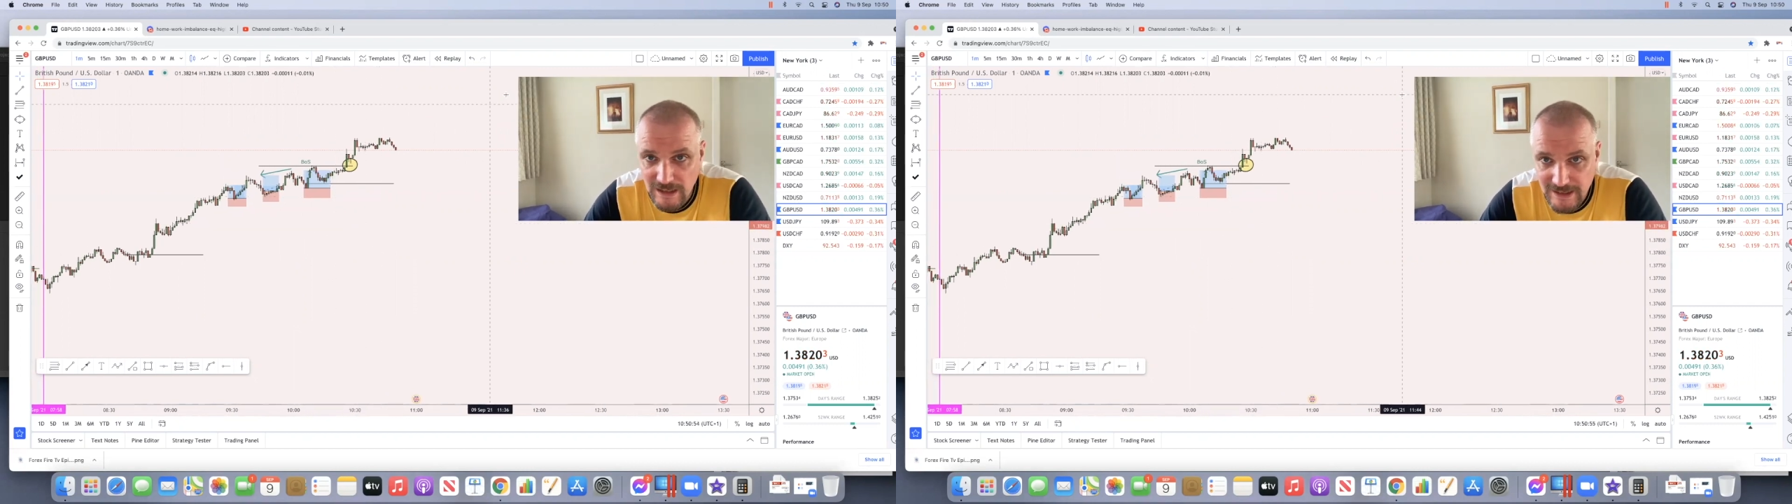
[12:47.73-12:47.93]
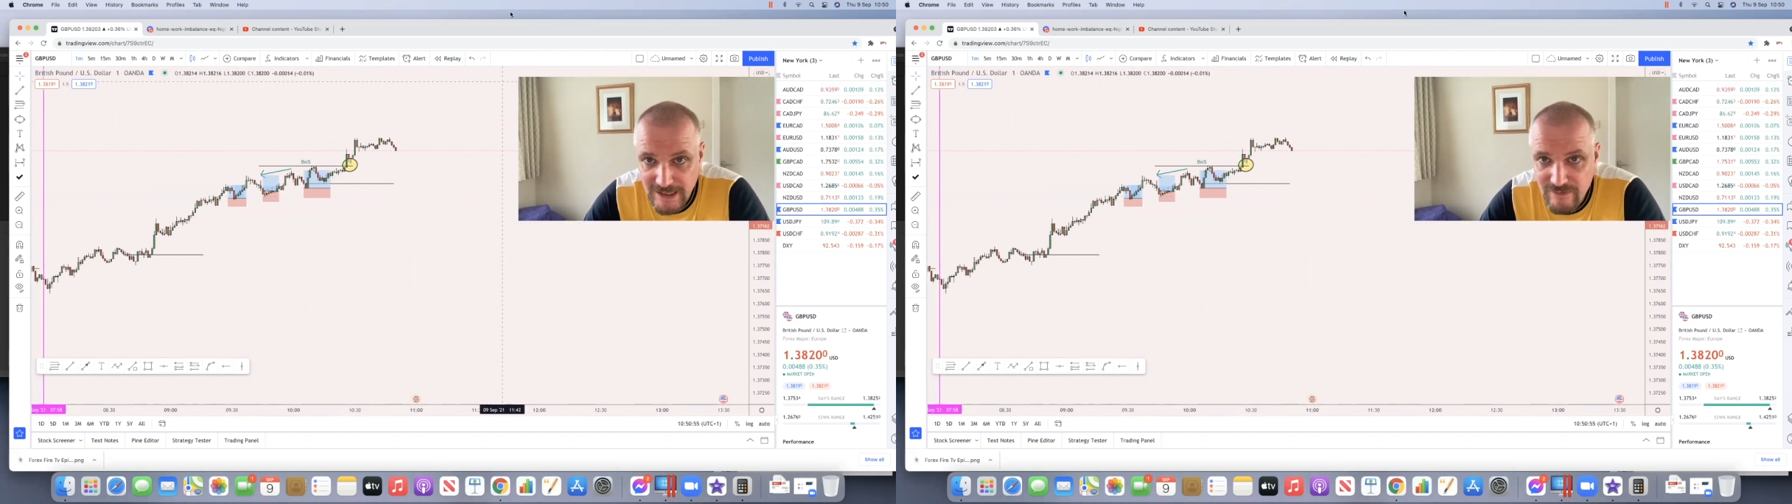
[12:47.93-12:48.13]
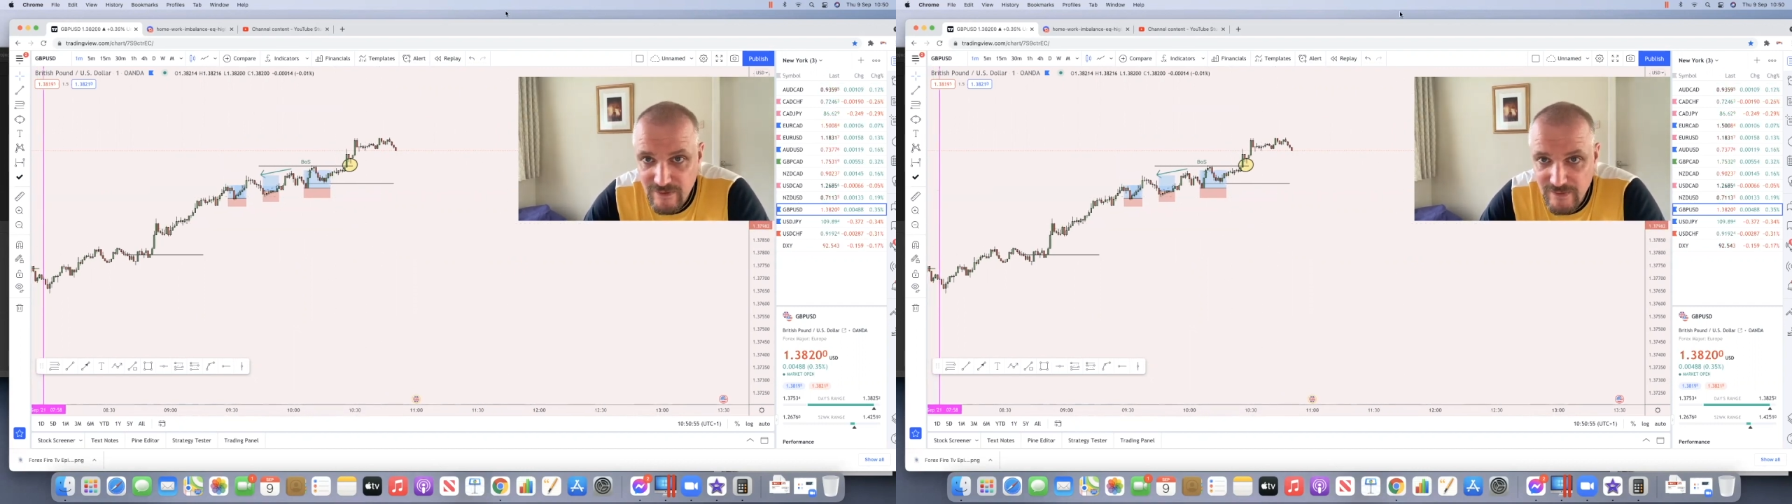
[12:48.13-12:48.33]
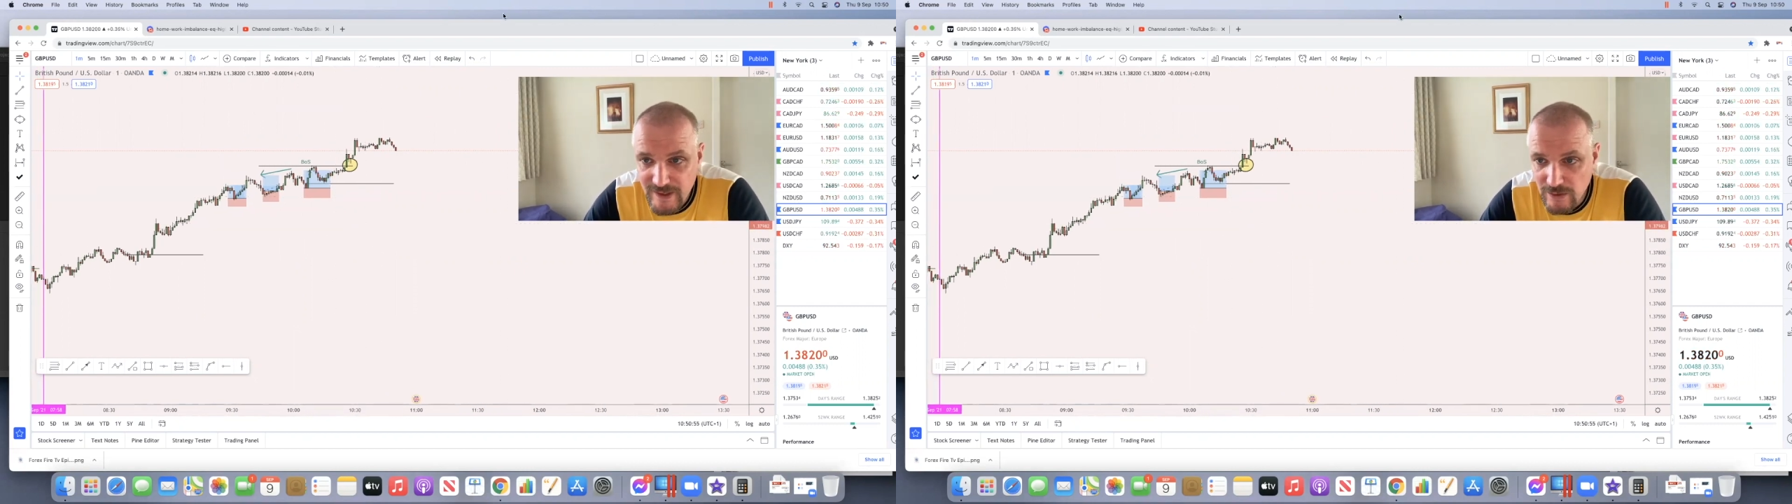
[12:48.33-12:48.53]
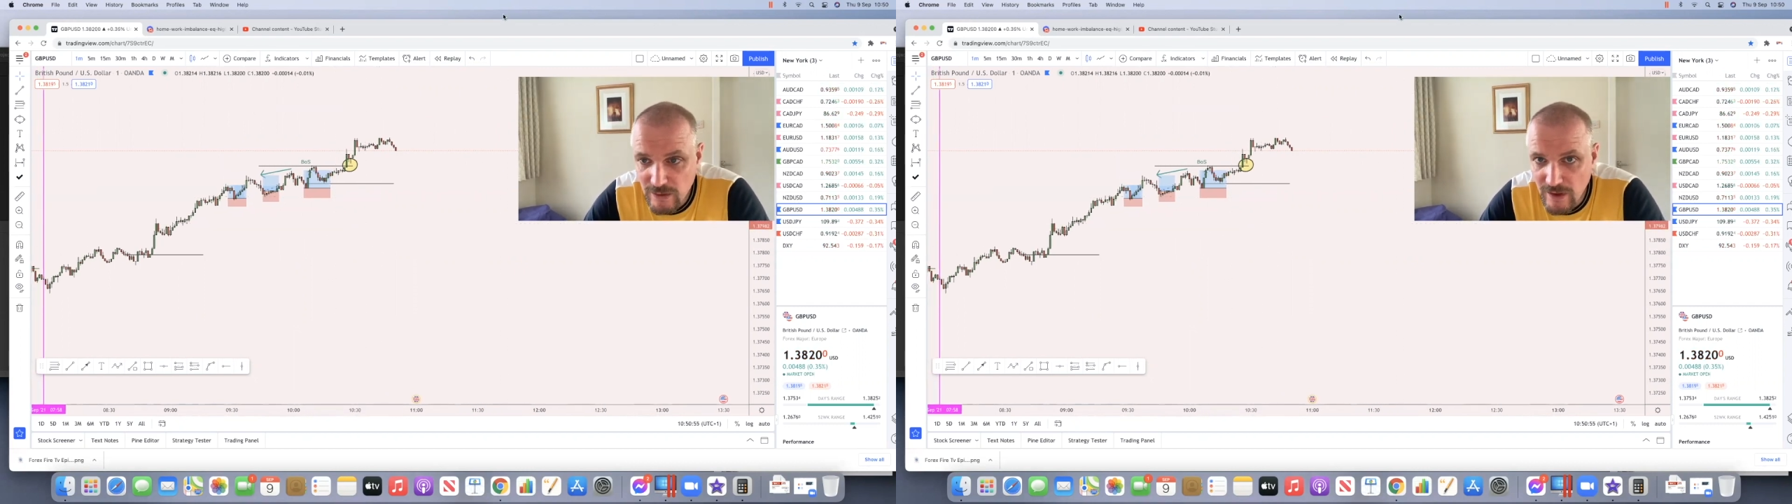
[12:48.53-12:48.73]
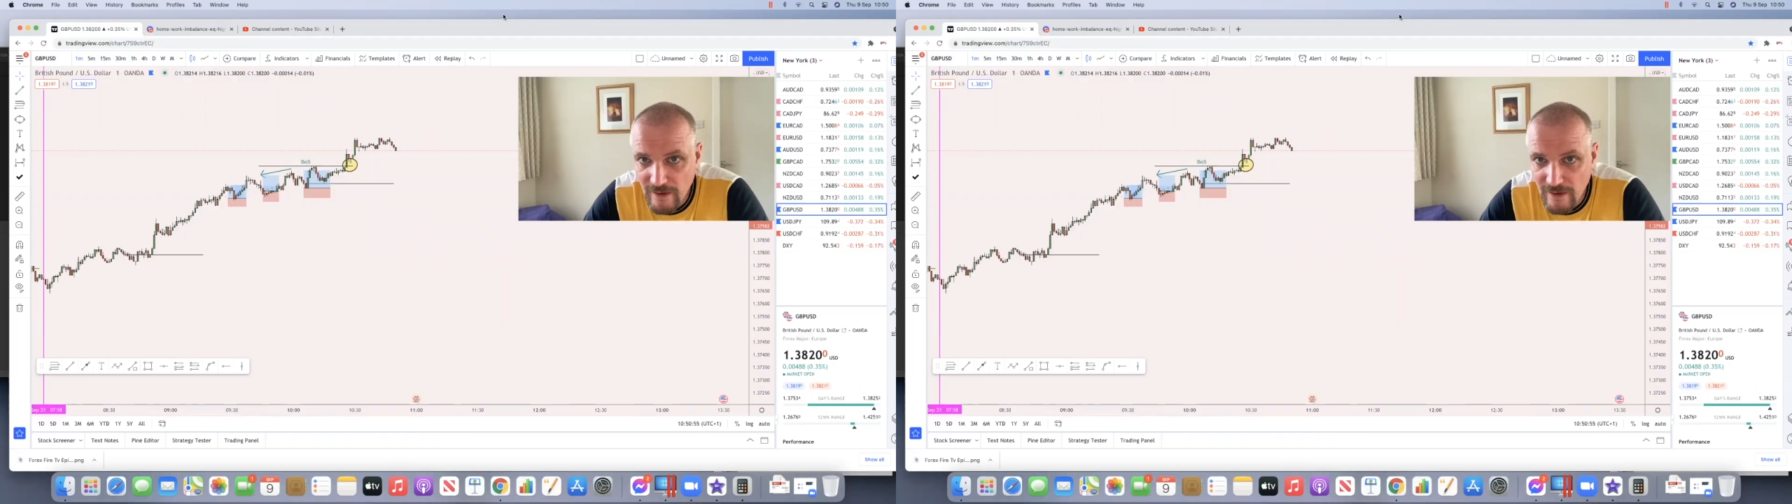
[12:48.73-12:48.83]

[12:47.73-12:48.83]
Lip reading: leave the video